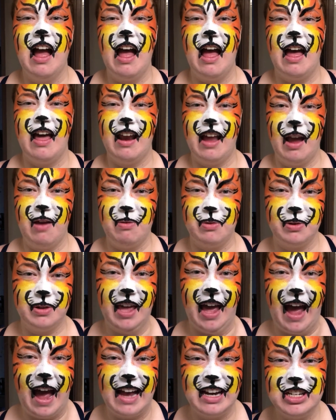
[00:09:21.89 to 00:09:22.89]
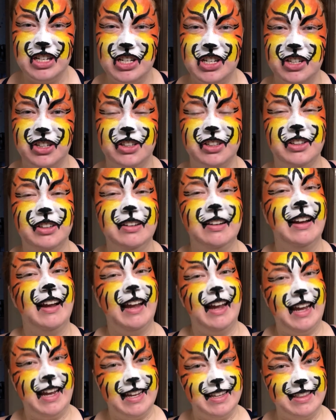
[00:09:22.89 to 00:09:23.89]
I will catch you
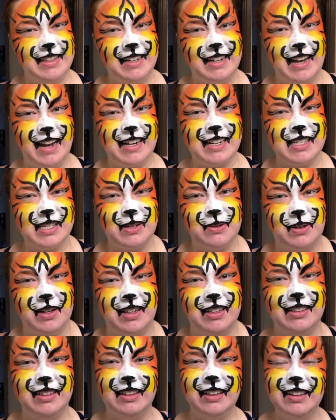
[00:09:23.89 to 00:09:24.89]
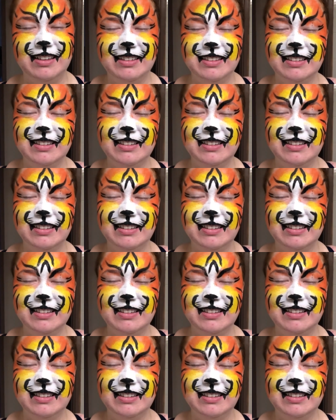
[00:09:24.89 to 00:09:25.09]
in the next one.